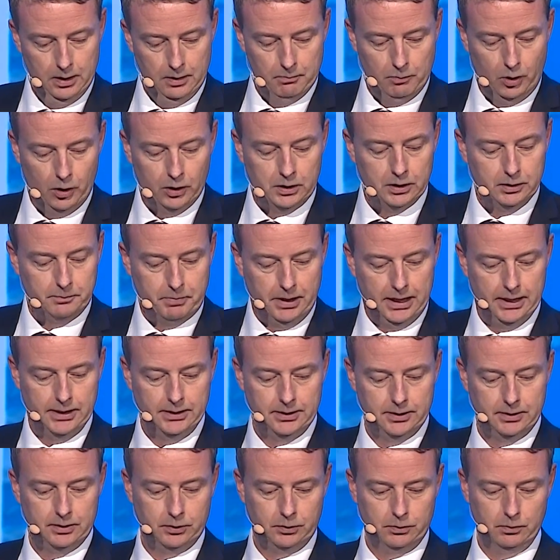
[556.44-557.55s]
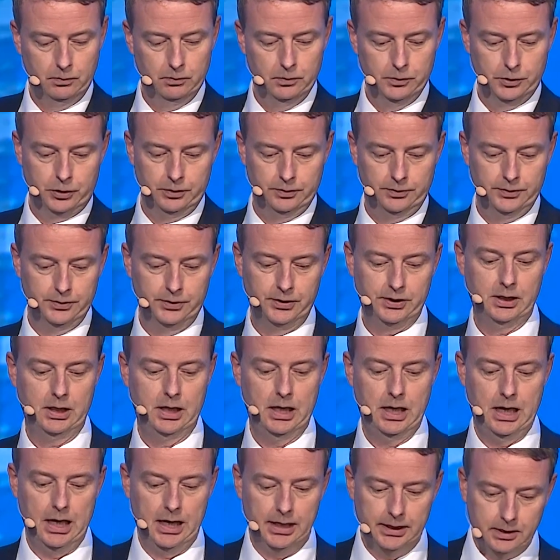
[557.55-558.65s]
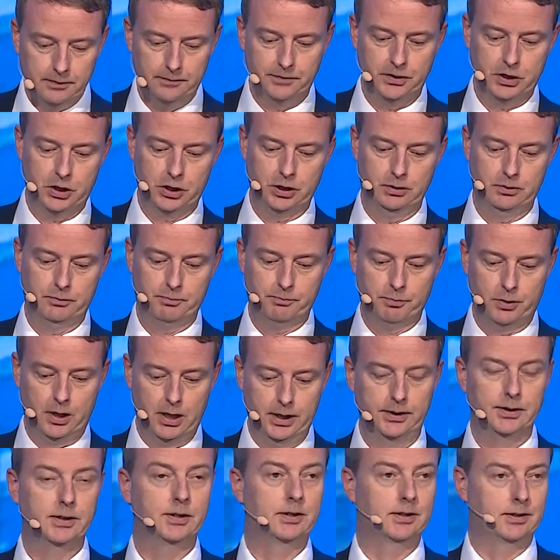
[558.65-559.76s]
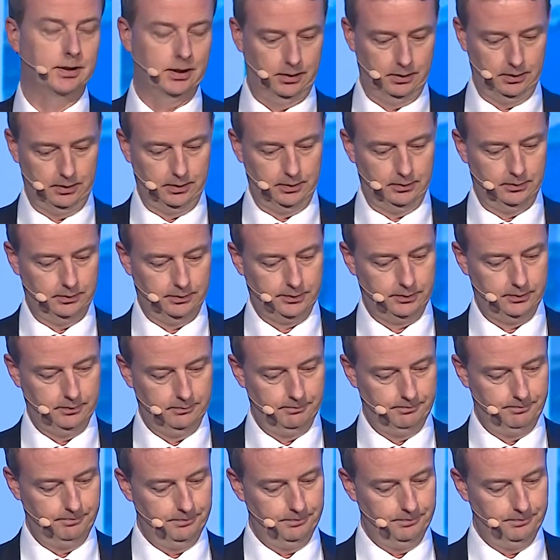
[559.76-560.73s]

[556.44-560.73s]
Market-based solutions and efficient price signals